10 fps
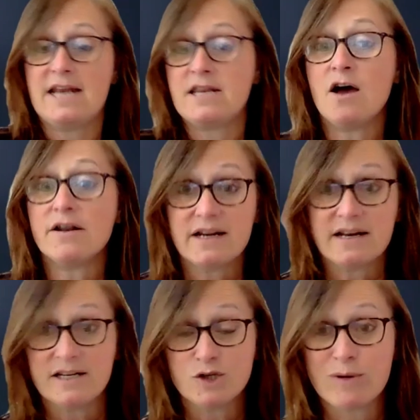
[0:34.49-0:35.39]
and not
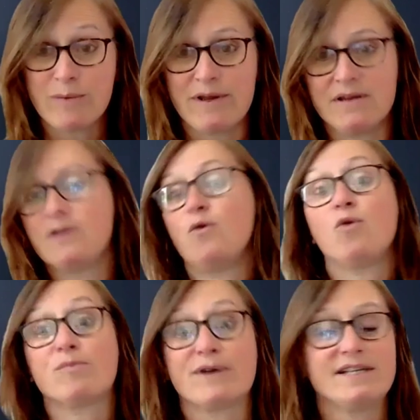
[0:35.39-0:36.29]
need any treatment
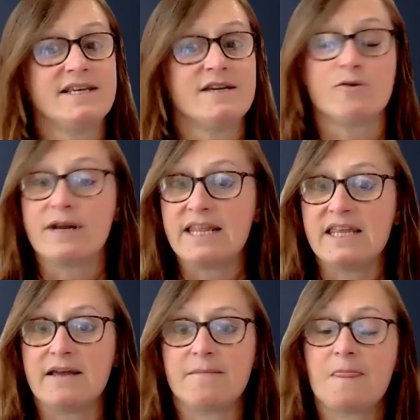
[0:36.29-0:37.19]
or bracing or
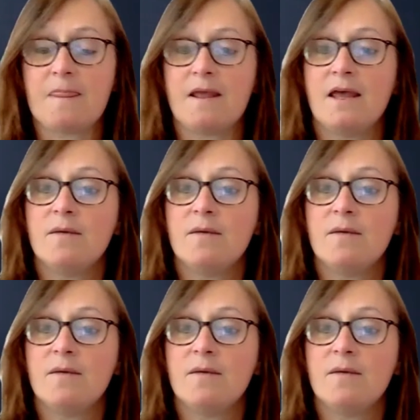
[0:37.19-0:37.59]
anything.